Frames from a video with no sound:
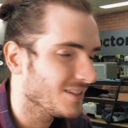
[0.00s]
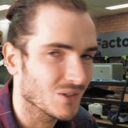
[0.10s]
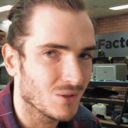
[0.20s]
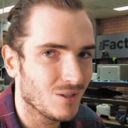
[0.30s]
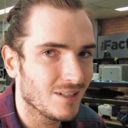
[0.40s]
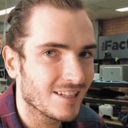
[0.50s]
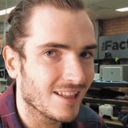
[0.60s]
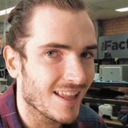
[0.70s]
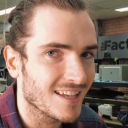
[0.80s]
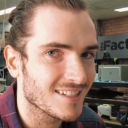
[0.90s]
These are all
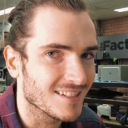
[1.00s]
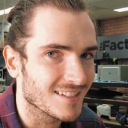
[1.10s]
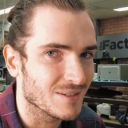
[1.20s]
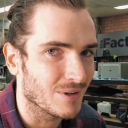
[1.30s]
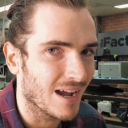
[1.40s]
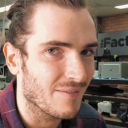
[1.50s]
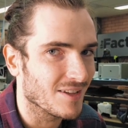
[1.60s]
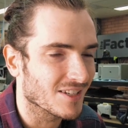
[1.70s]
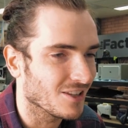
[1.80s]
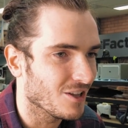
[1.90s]
little lessons that we're
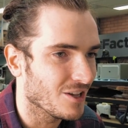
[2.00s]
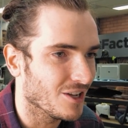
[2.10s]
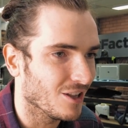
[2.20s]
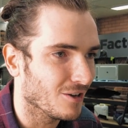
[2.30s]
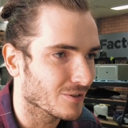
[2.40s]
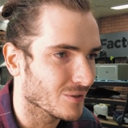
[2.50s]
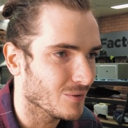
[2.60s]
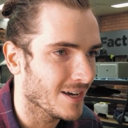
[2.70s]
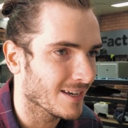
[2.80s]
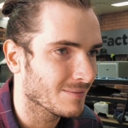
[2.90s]
having to learn along the
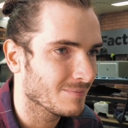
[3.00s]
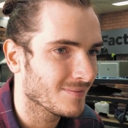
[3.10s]
way.